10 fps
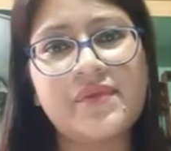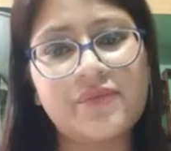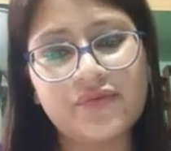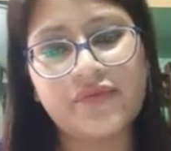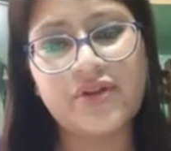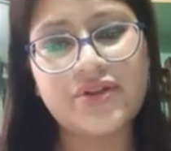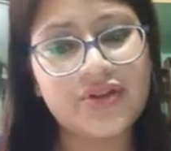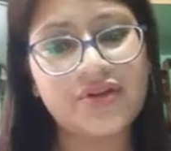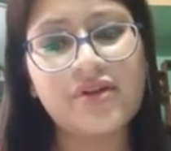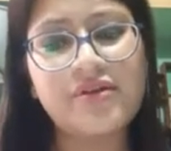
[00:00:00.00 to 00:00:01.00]
move on to
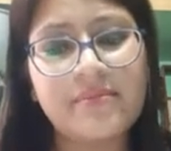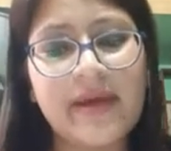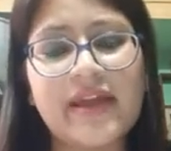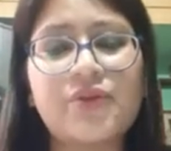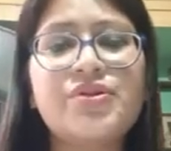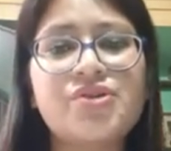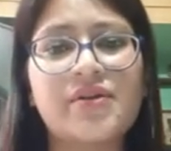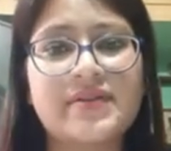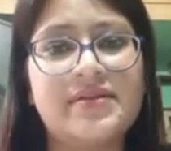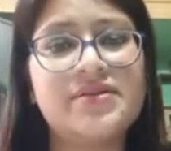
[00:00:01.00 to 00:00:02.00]
your
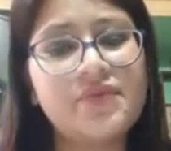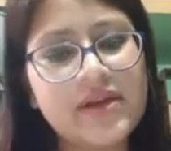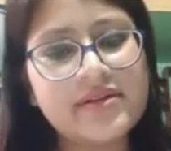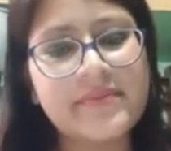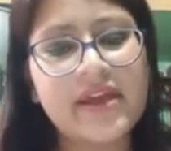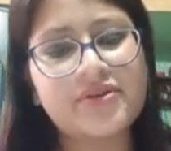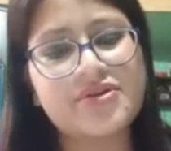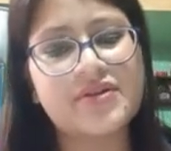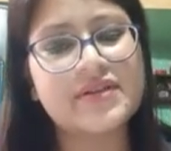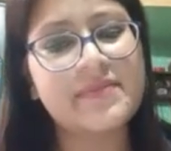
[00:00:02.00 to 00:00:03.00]
mycotoxins. So what are
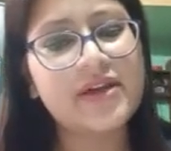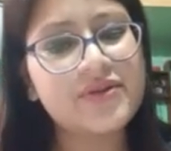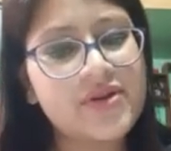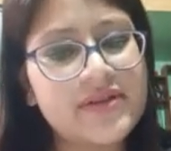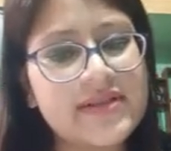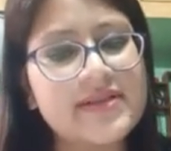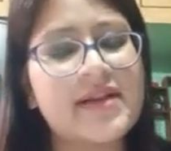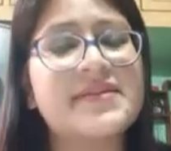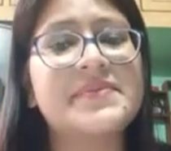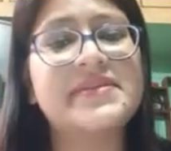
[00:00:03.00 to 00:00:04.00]
mycotoxins? Mycotoxins
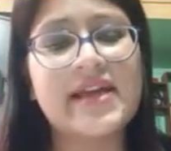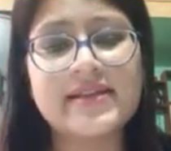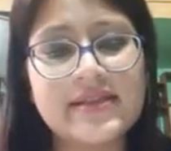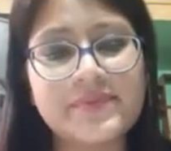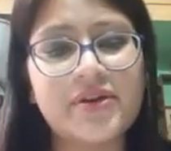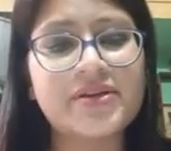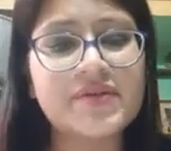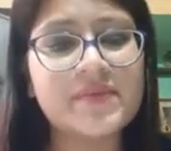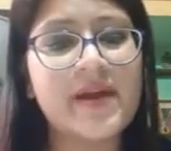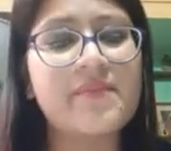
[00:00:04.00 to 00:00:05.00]
are substances
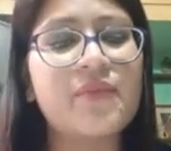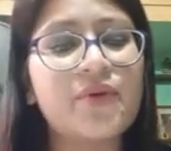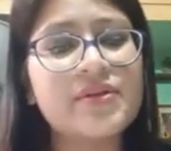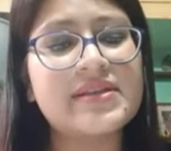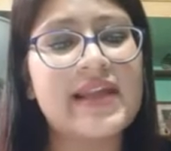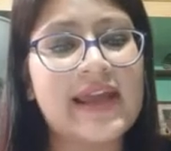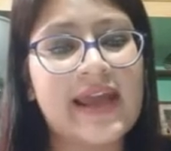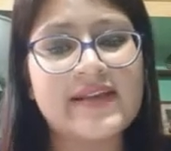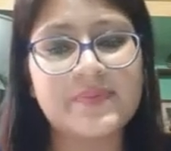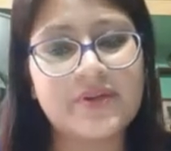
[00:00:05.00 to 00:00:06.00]
produced by moles like
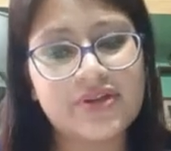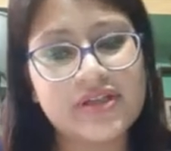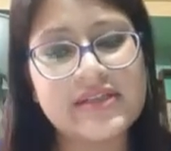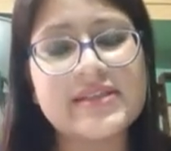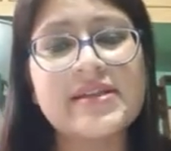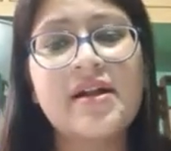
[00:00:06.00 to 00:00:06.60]
Aspergillus